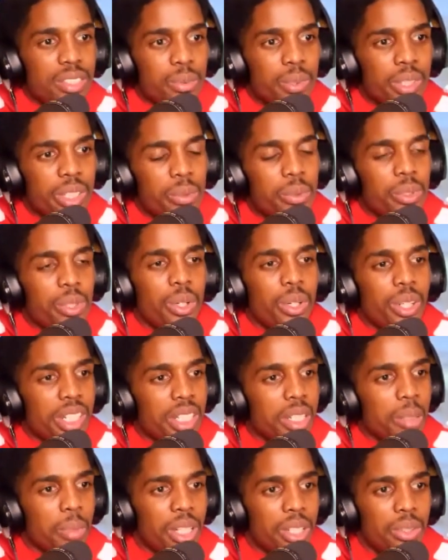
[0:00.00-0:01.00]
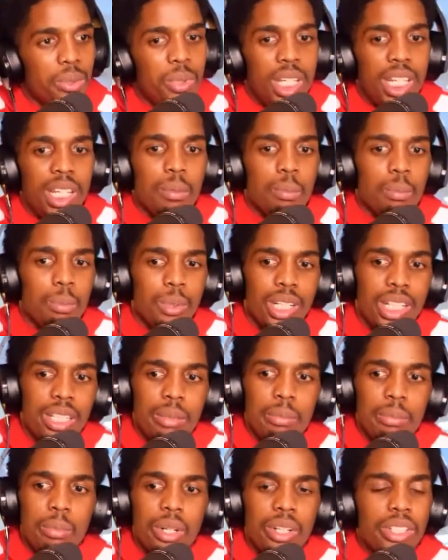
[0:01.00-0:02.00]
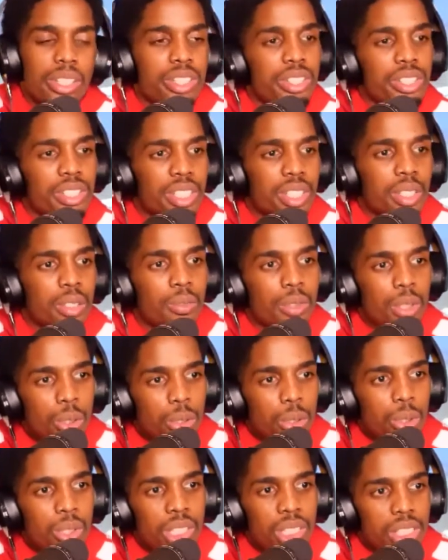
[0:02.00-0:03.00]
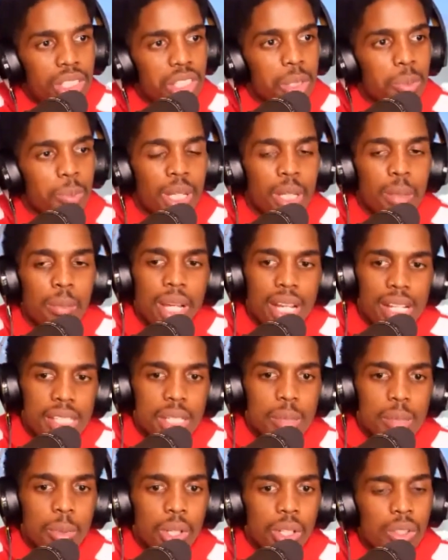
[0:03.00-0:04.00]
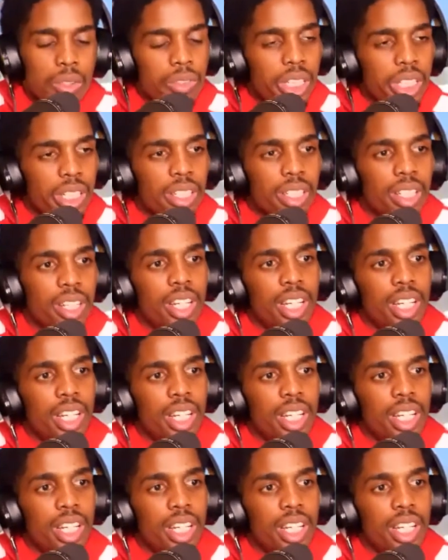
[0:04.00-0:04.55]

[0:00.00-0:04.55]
What are you talking about? You can't brand and market yourself. No, you need to just play basketball over here.